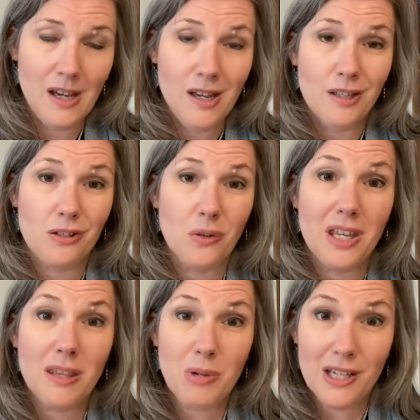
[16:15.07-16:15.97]
So in
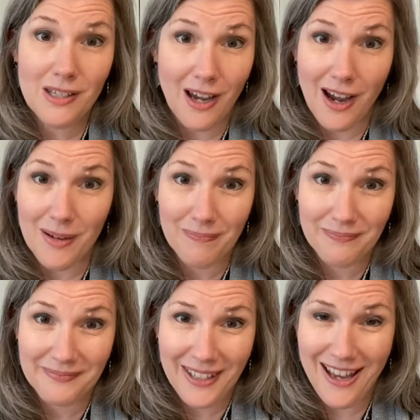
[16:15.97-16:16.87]
the meantime,
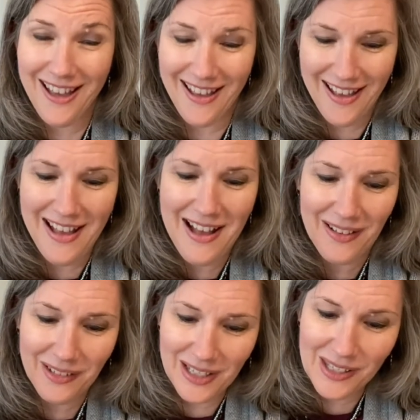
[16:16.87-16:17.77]

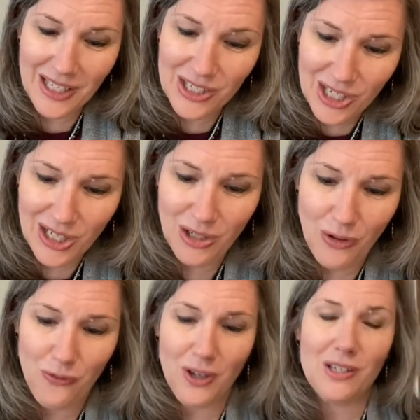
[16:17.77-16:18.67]
let's continue to
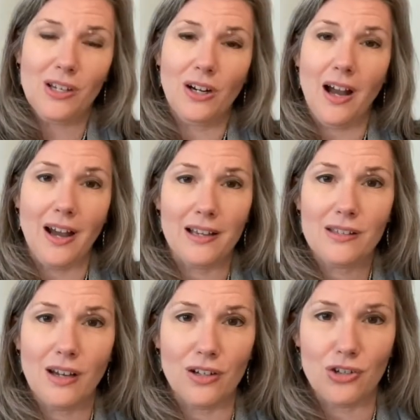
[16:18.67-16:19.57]
fix our eyes
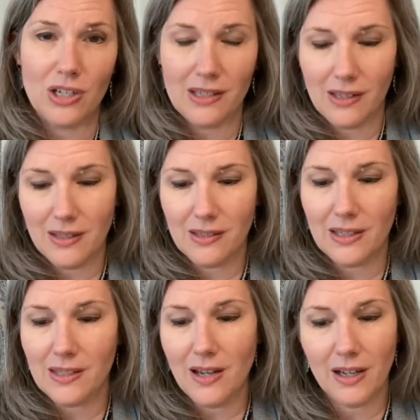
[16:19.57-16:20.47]
on Jesus.
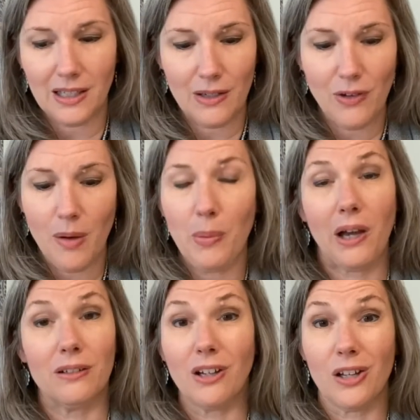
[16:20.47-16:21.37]
Let's not give up
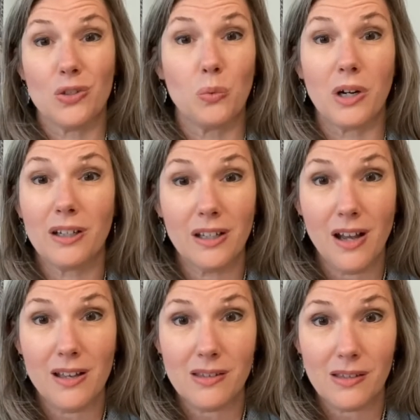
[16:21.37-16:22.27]
on God's work in
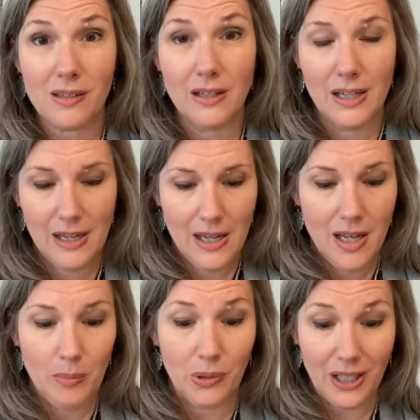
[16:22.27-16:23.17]
us,
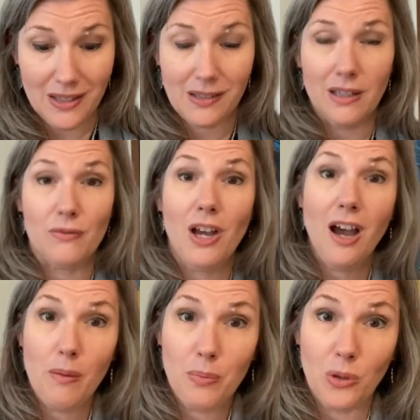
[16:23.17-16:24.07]
but let's give
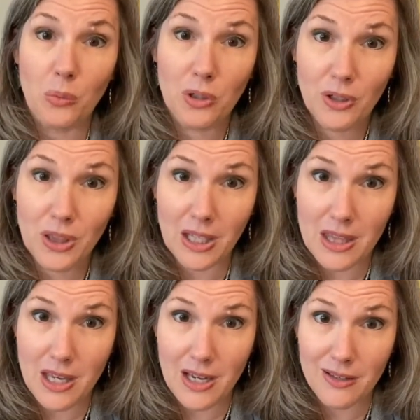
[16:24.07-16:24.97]
up the worldly
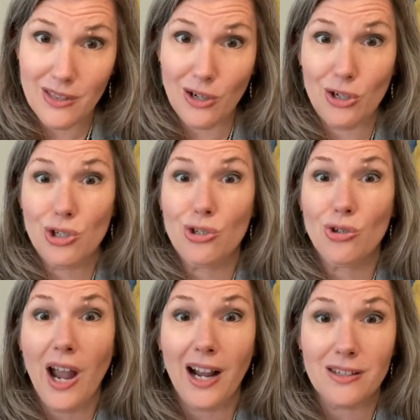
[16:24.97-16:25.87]
things that are
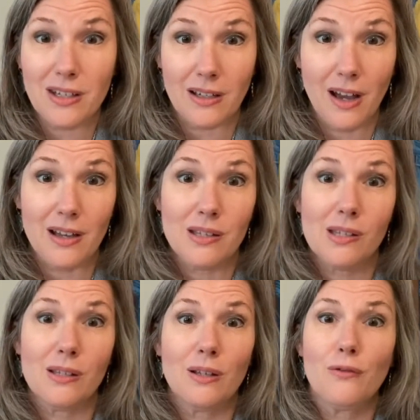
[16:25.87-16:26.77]
distracting
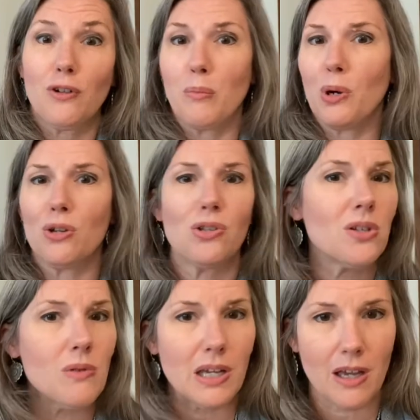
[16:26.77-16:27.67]
us from
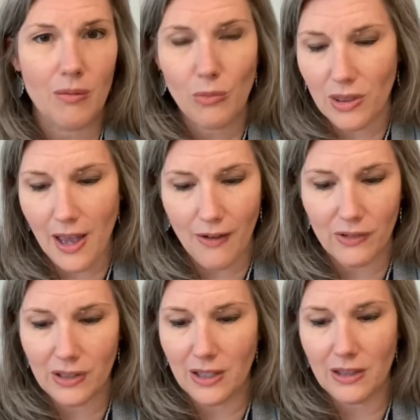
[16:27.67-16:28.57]
pursuing him with
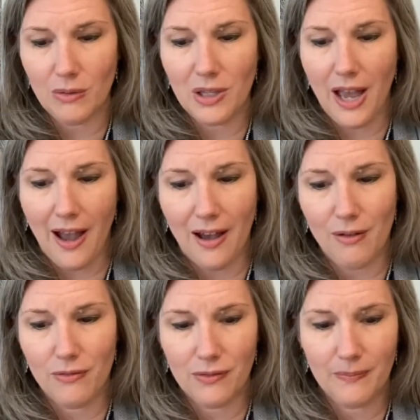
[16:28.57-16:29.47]
everything that we have.